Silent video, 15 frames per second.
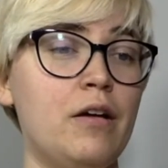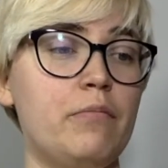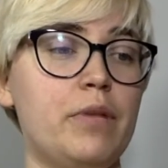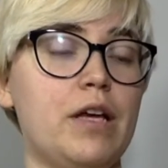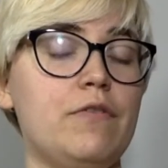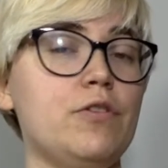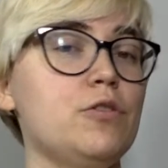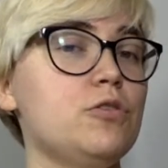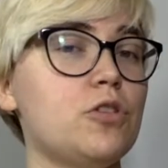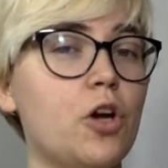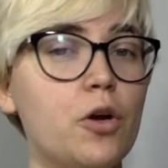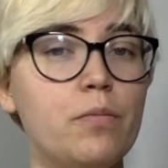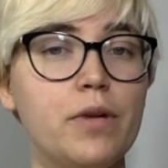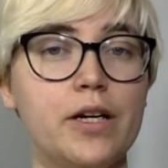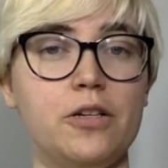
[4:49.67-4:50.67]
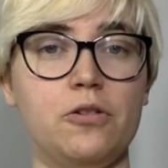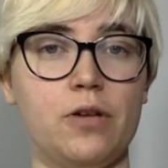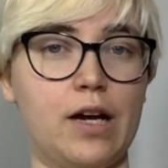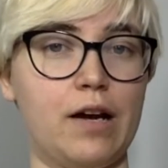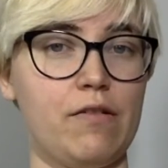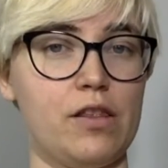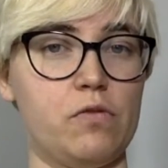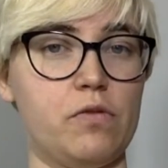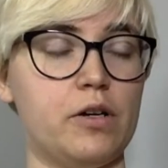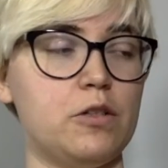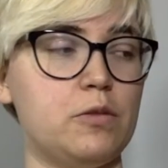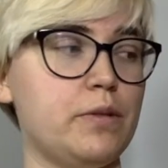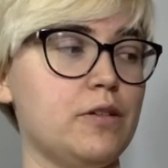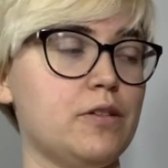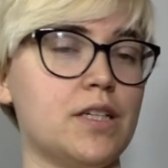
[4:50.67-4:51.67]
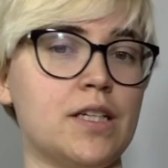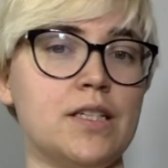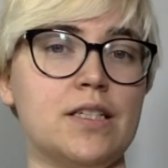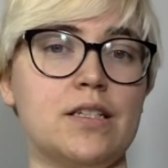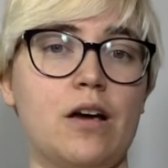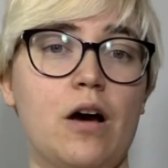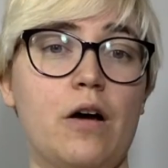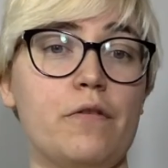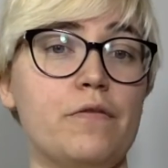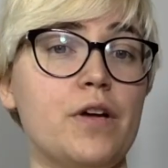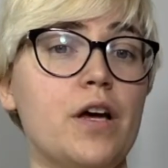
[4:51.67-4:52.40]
but if you don't mind not having the world building and stuff,